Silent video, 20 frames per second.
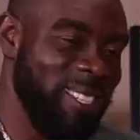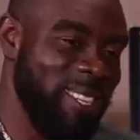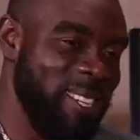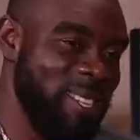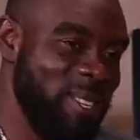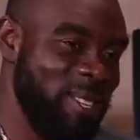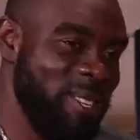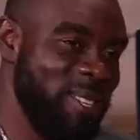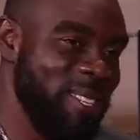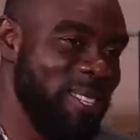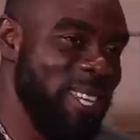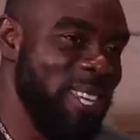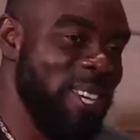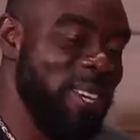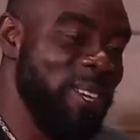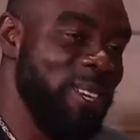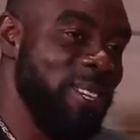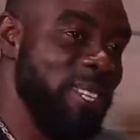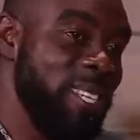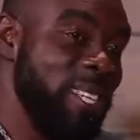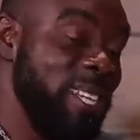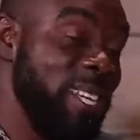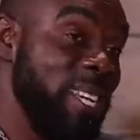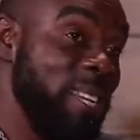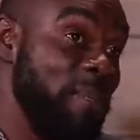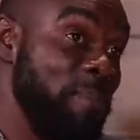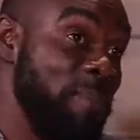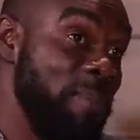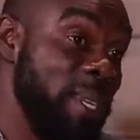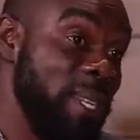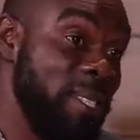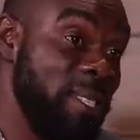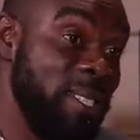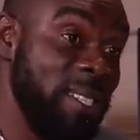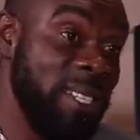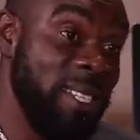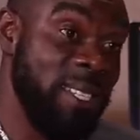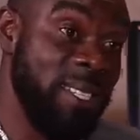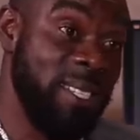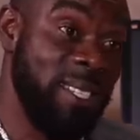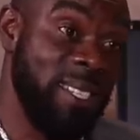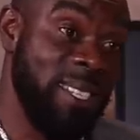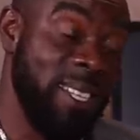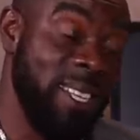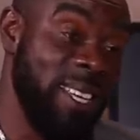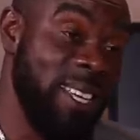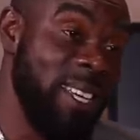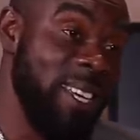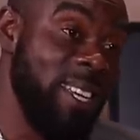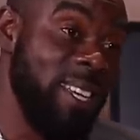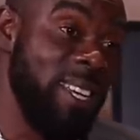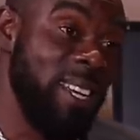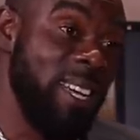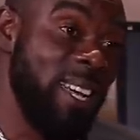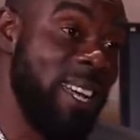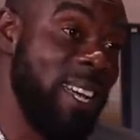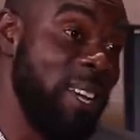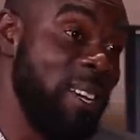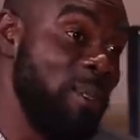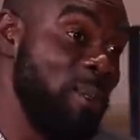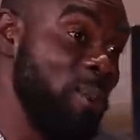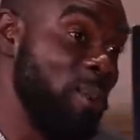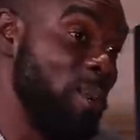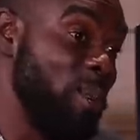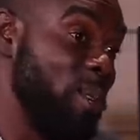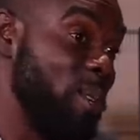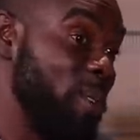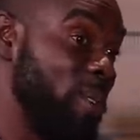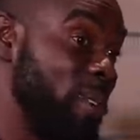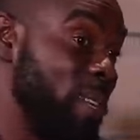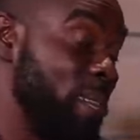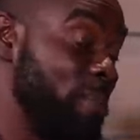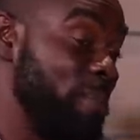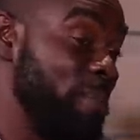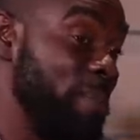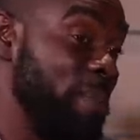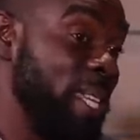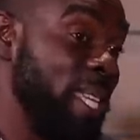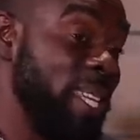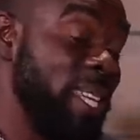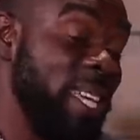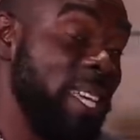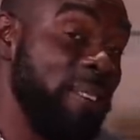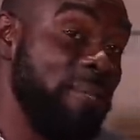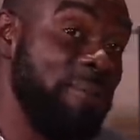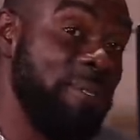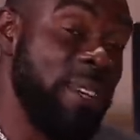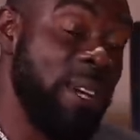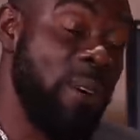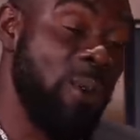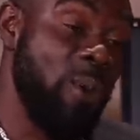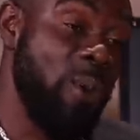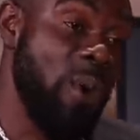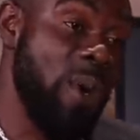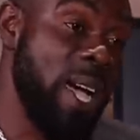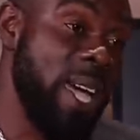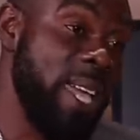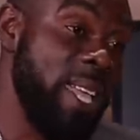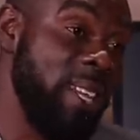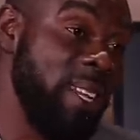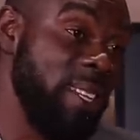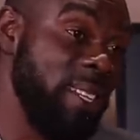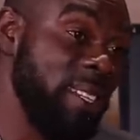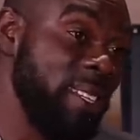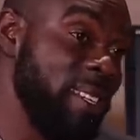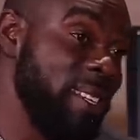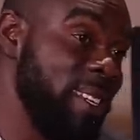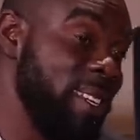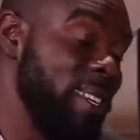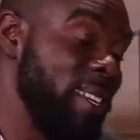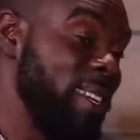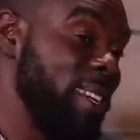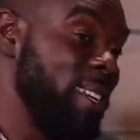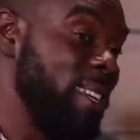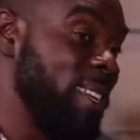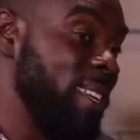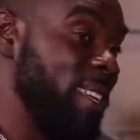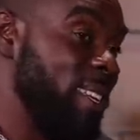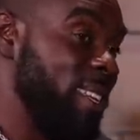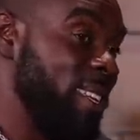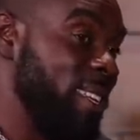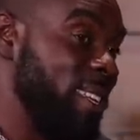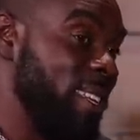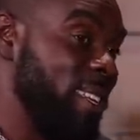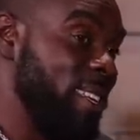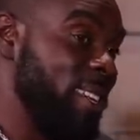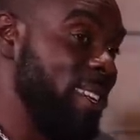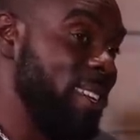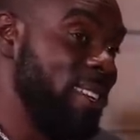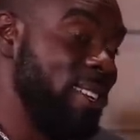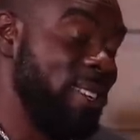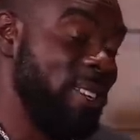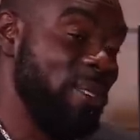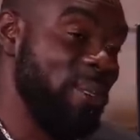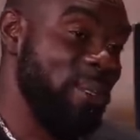You know, in a business, although being at it for a while, you don't